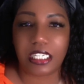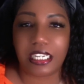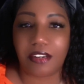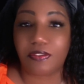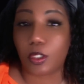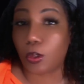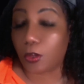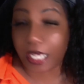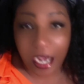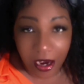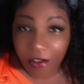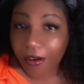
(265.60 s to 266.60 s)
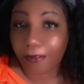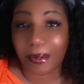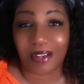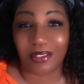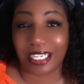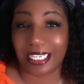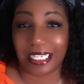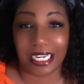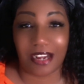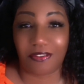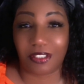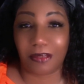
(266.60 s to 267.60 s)
enough to care about any
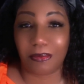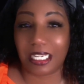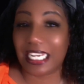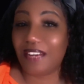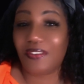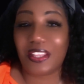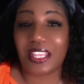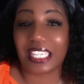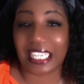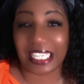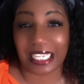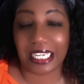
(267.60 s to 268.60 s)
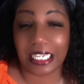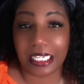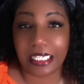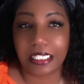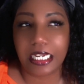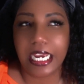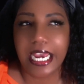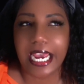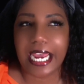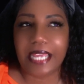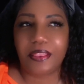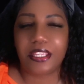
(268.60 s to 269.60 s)
of them even the kid
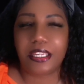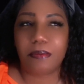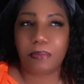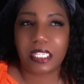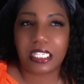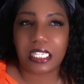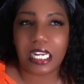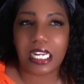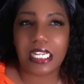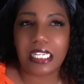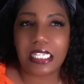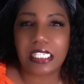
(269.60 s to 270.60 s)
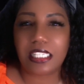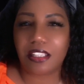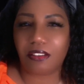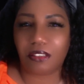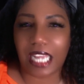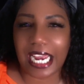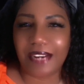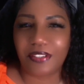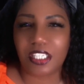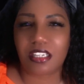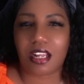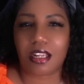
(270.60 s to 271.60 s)
and then because the
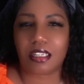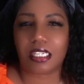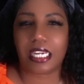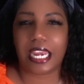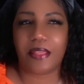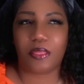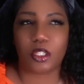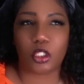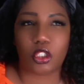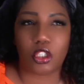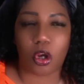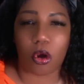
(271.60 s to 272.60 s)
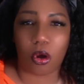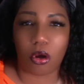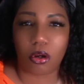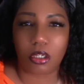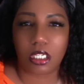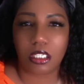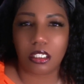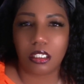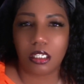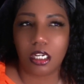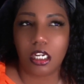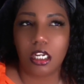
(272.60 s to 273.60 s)
livestock and the dog
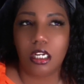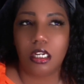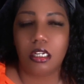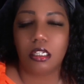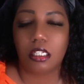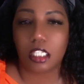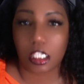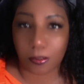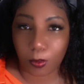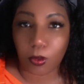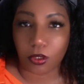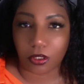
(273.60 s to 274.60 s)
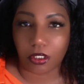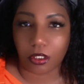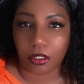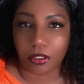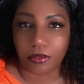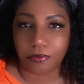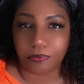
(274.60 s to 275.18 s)
spoiler alert